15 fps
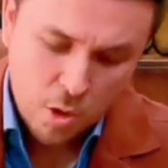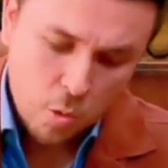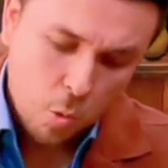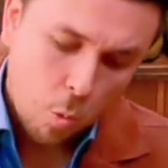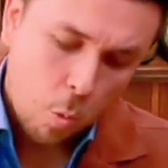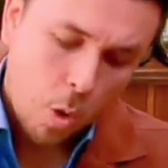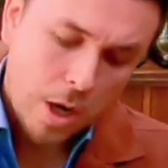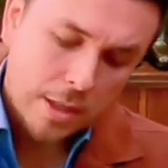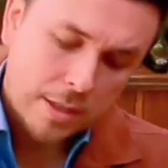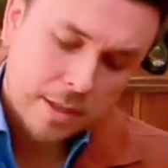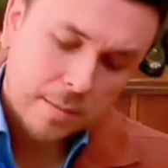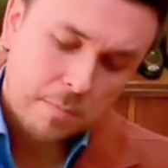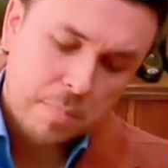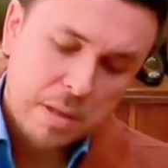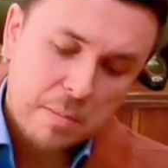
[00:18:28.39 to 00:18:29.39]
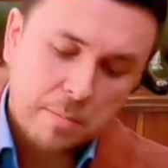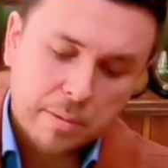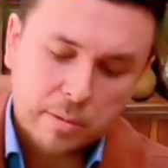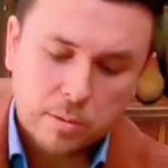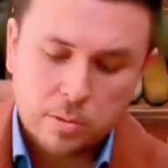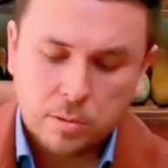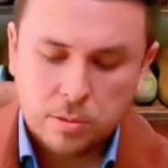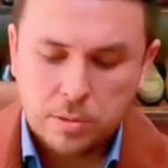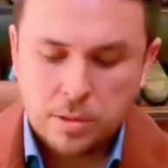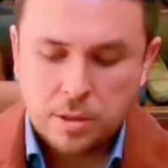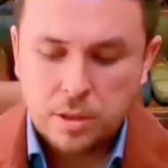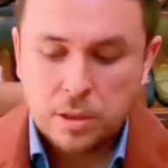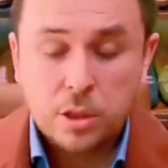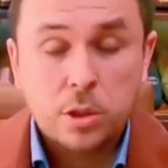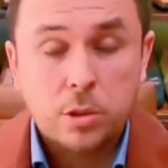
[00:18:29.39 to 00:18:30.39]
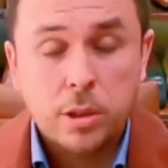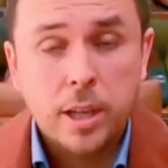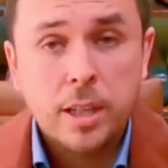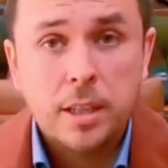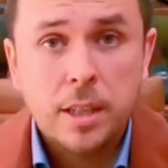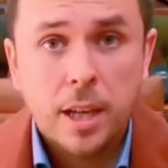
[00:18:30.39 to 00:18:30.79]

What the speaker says: what people create